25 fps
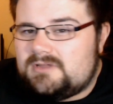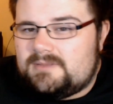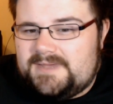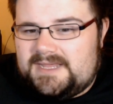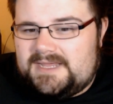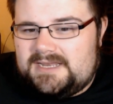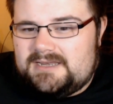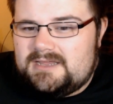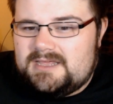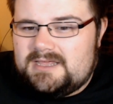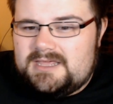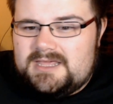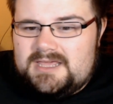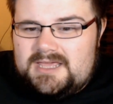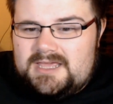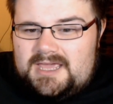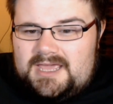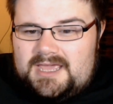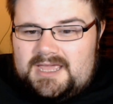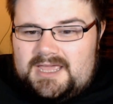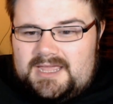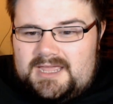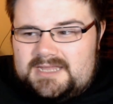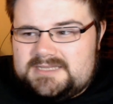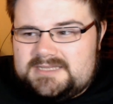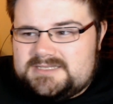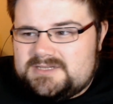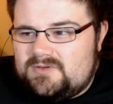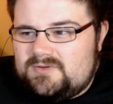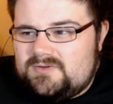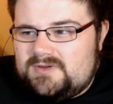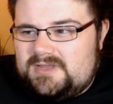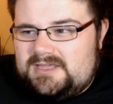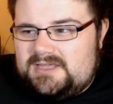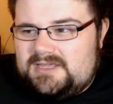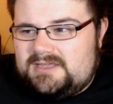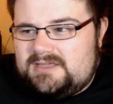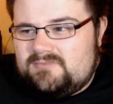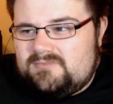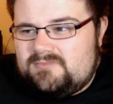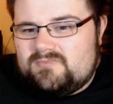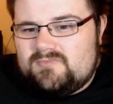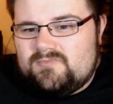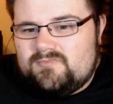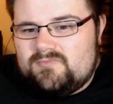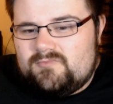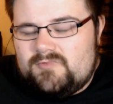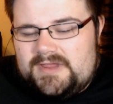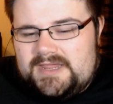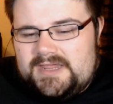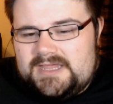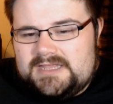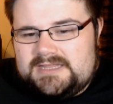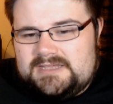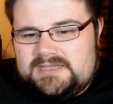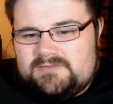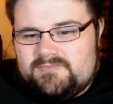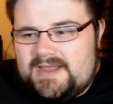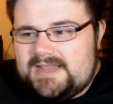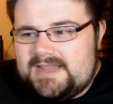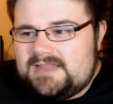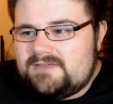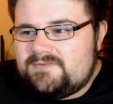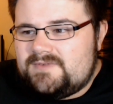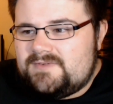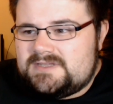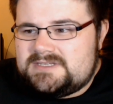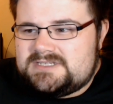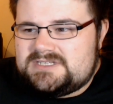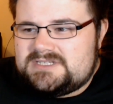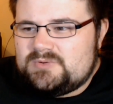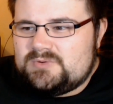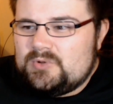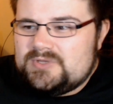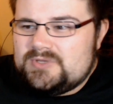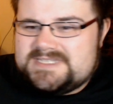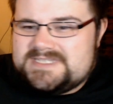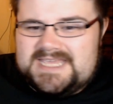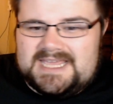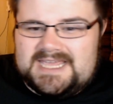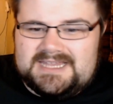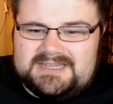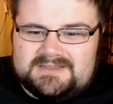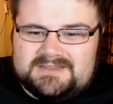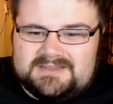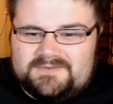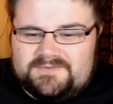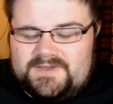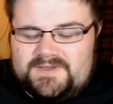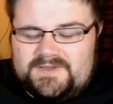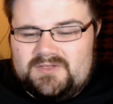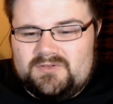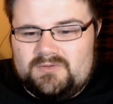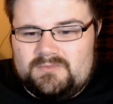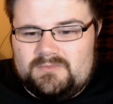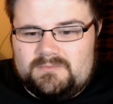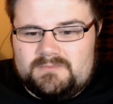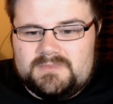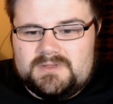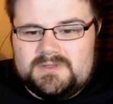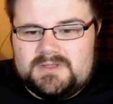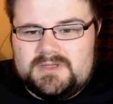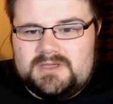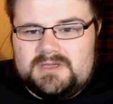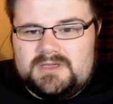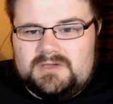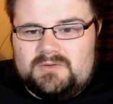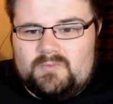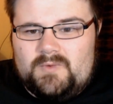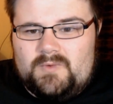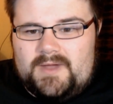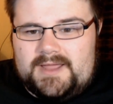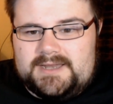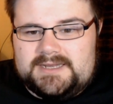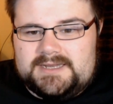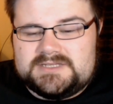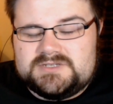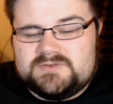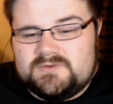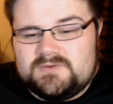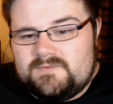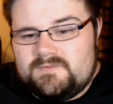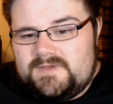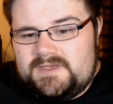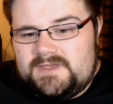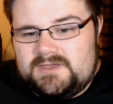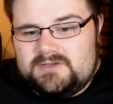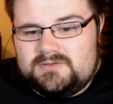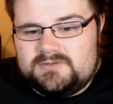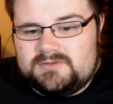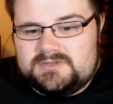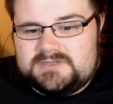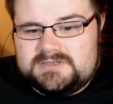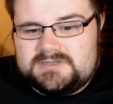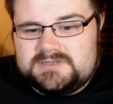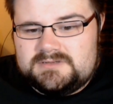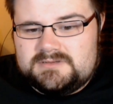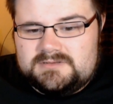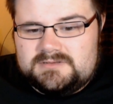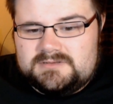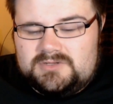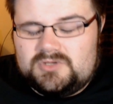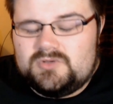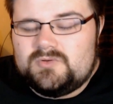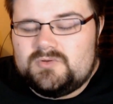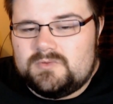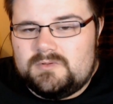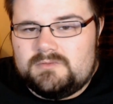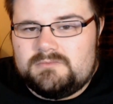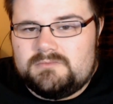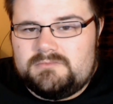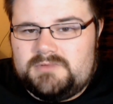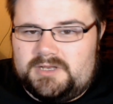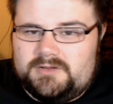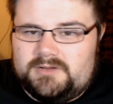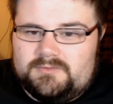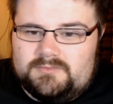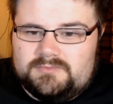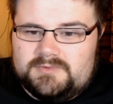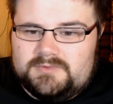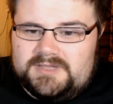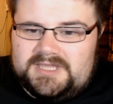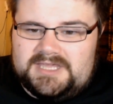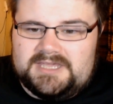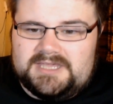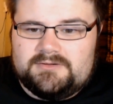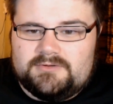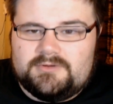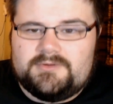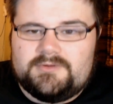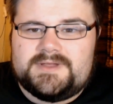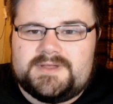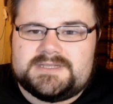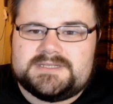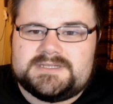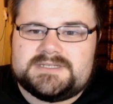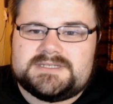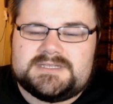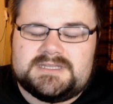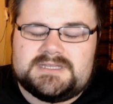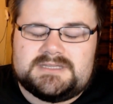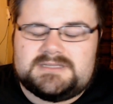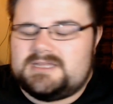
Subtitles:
I mean, it's only really relevant towards the end of the film when it's revealed who, you know, Kira is.